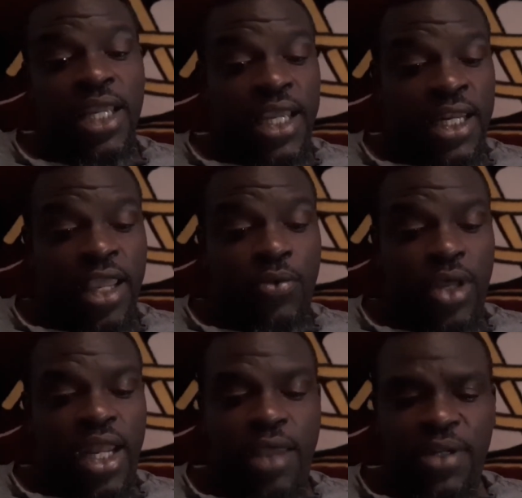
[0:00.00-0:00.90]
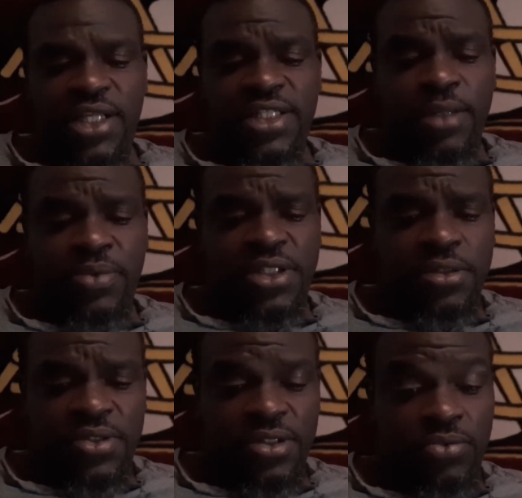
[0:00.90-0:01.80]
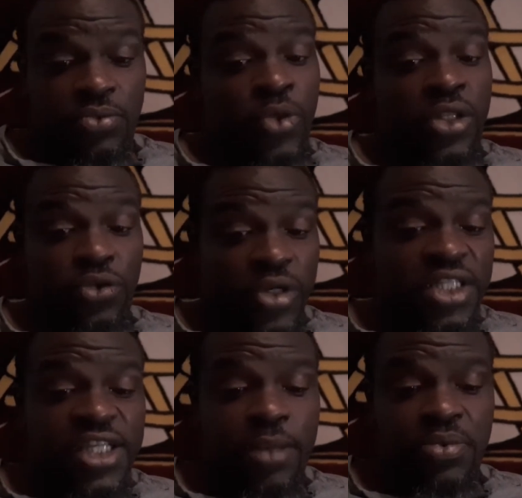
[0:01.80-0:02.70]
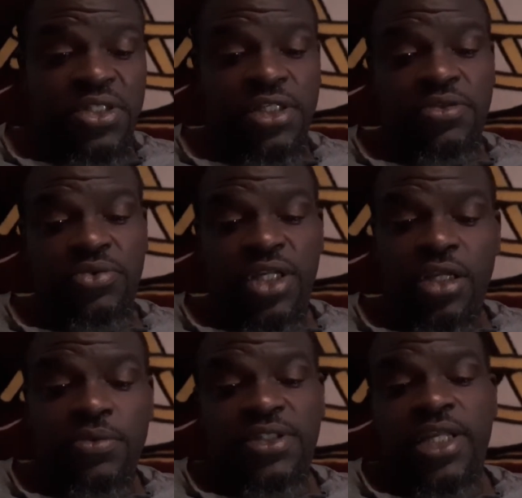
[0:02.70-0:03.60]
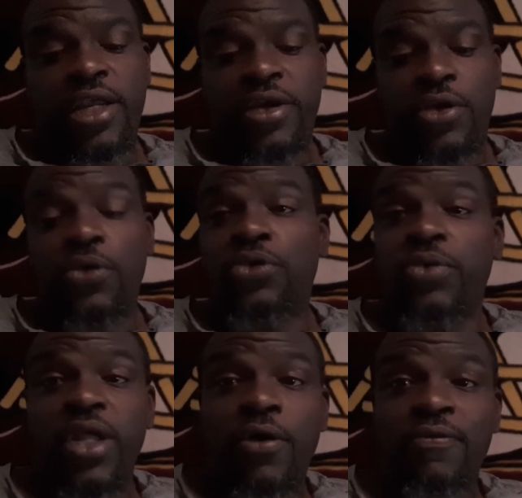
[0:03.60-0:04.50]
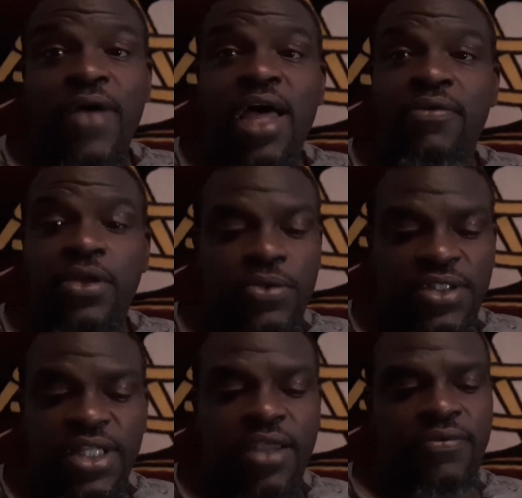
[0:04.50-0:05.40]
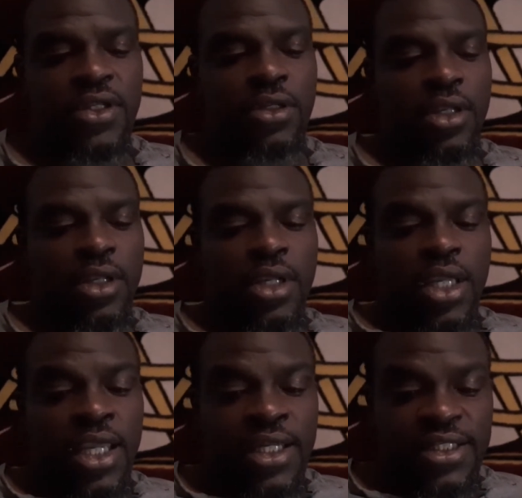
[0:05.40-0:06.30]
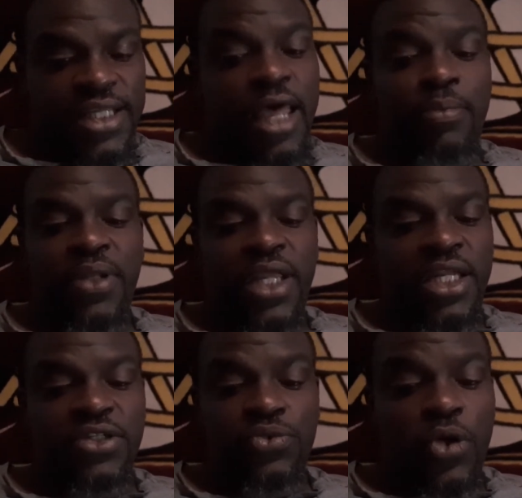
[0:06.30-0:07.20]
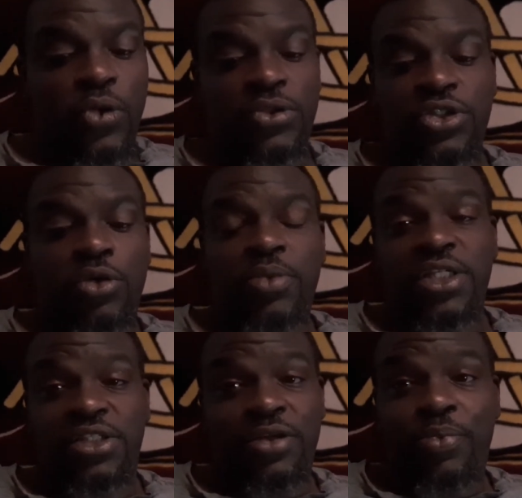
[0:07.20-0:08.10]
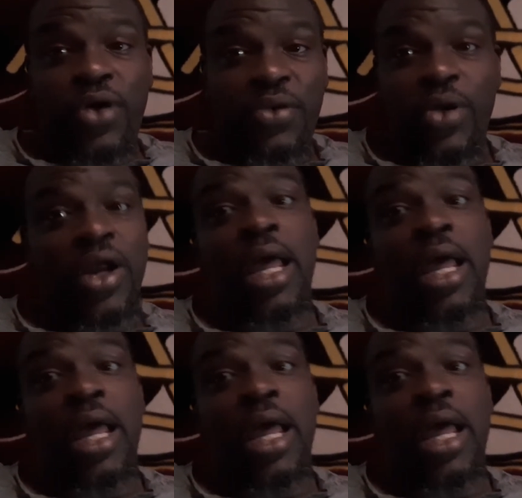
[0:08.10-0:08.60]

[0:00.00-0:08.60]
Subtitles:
and they won how many championships? Well, three championships when he was there in '03, '05, and '07. And this guy played his role so much to the point where